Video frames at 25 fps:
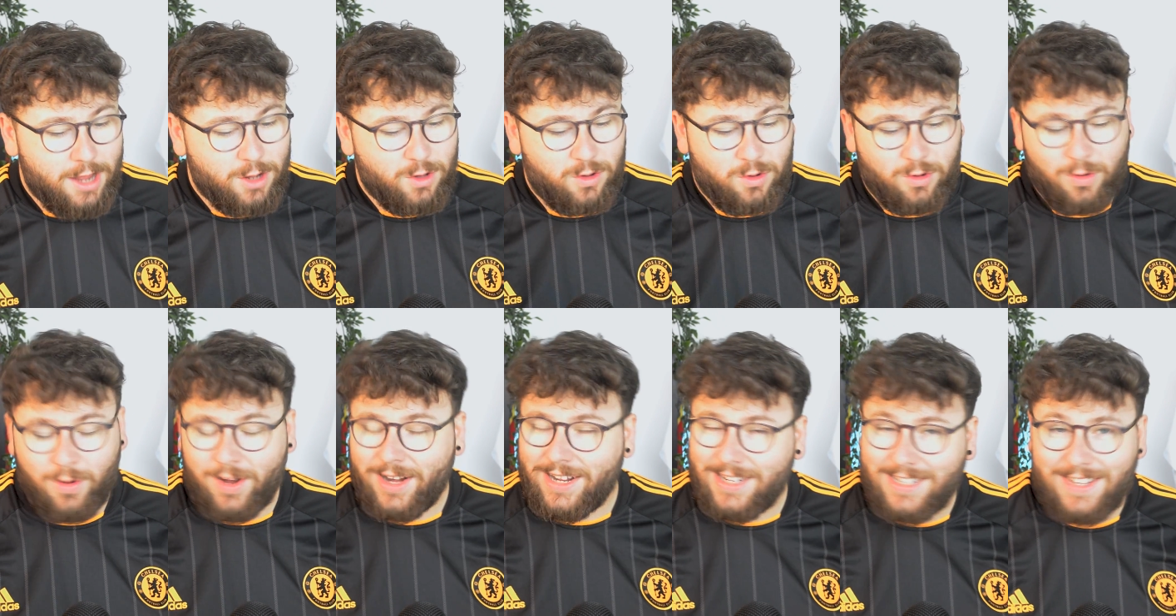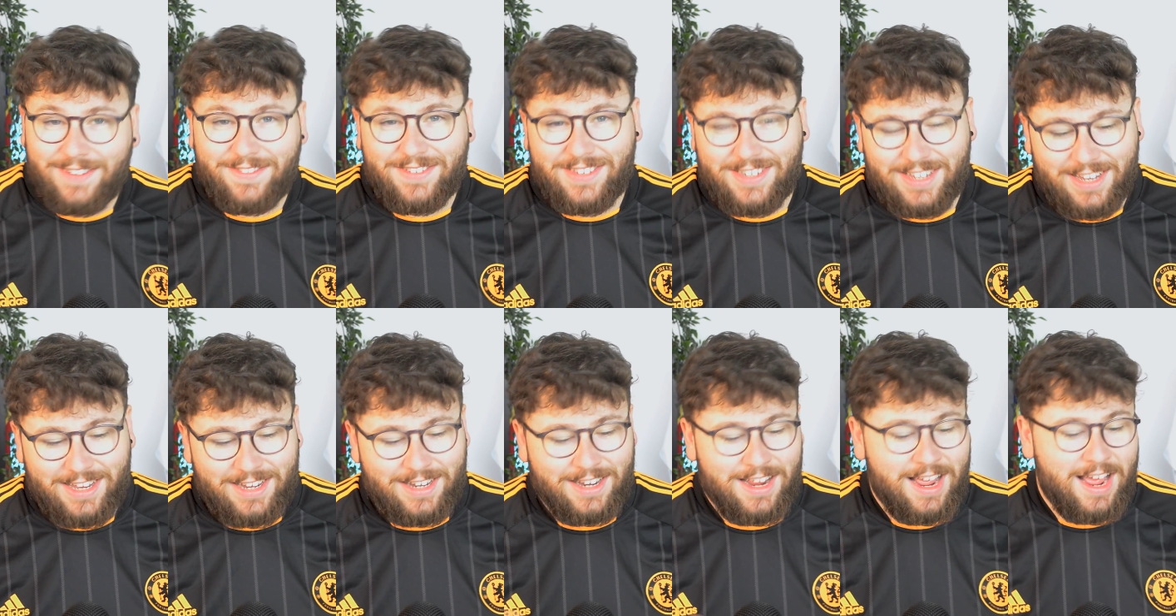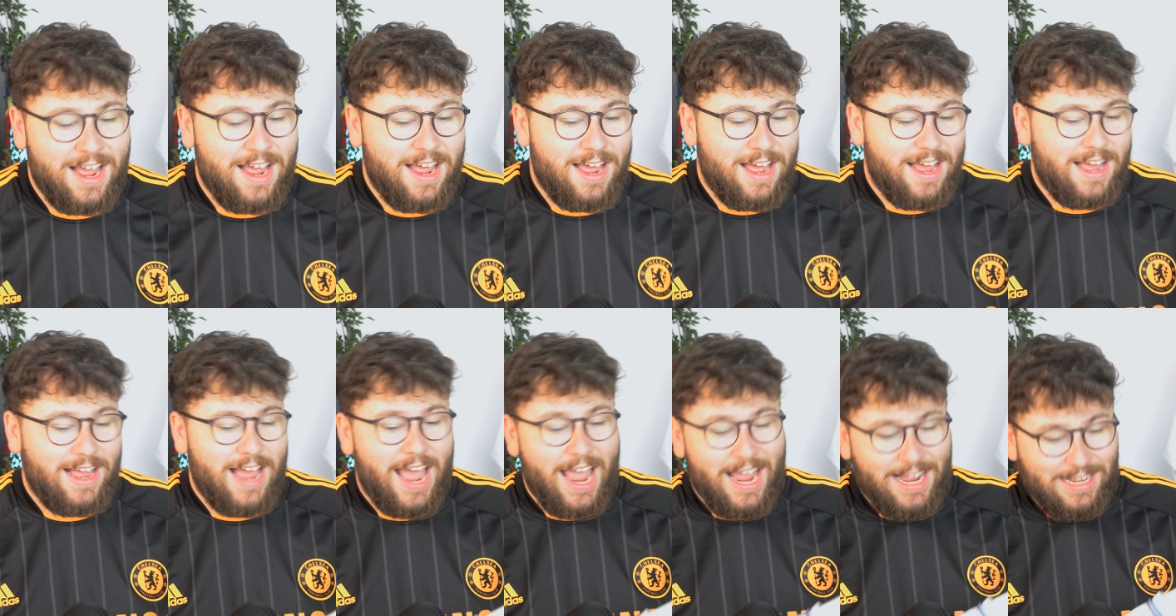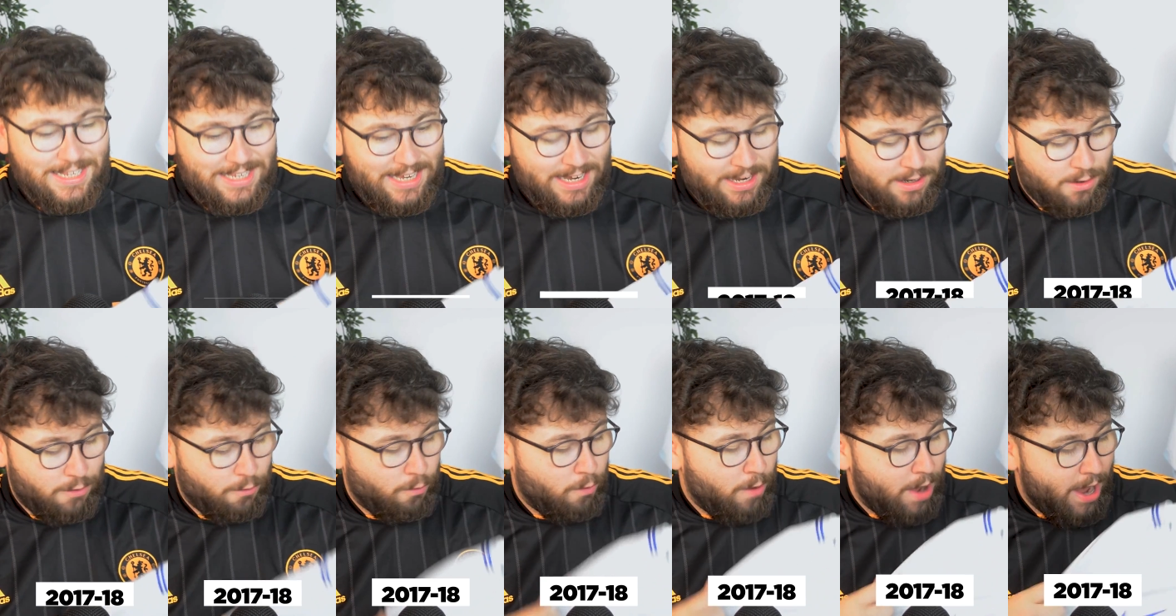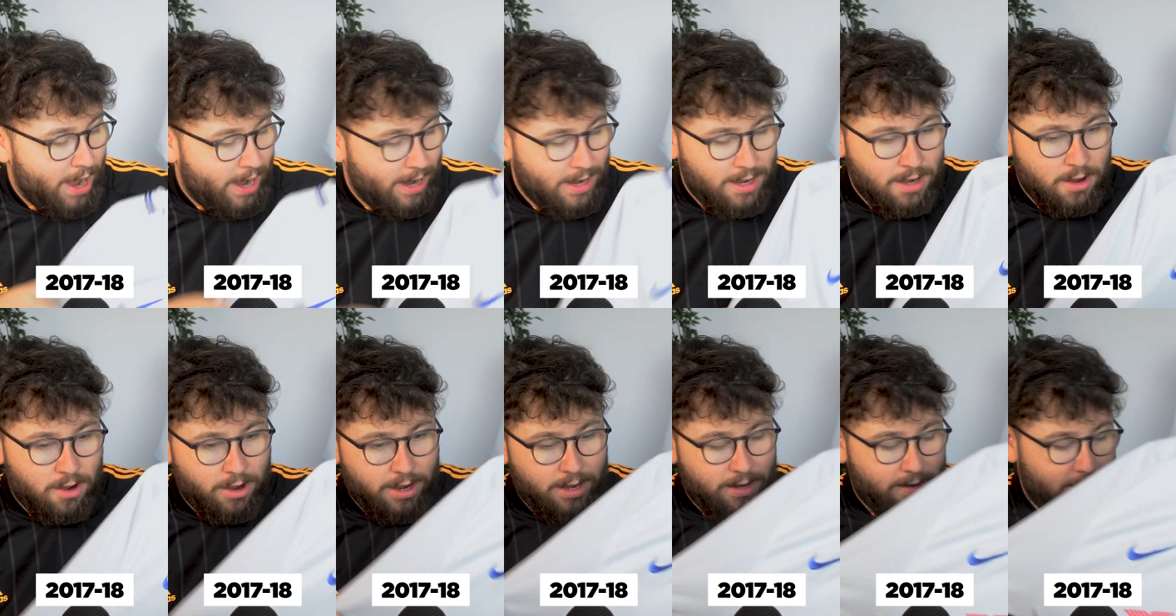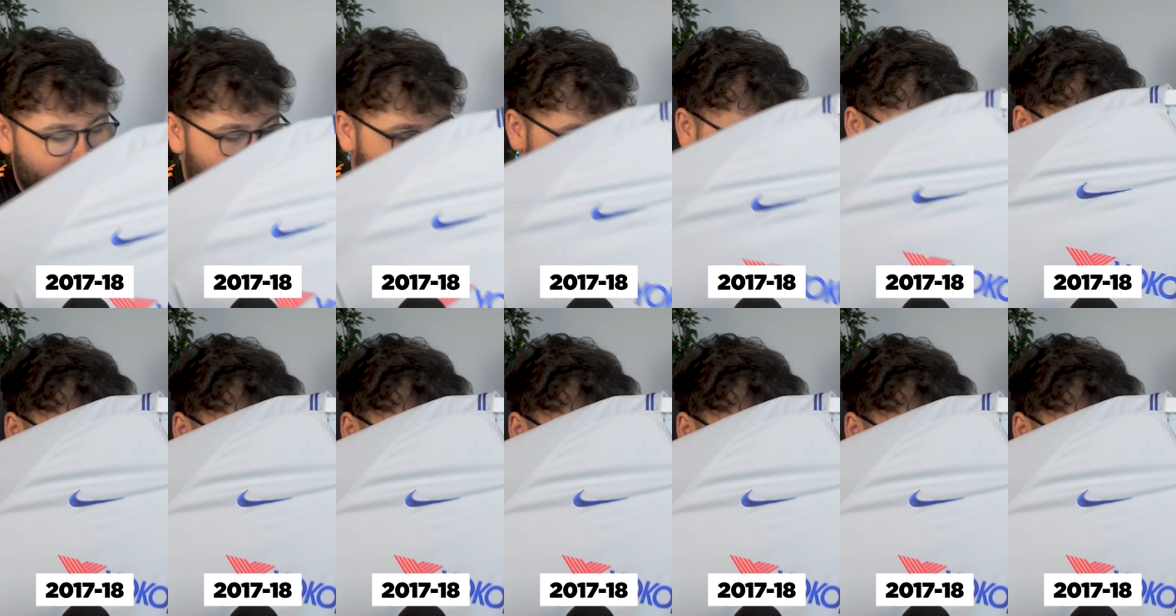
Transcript: 2017-18 away. Nike came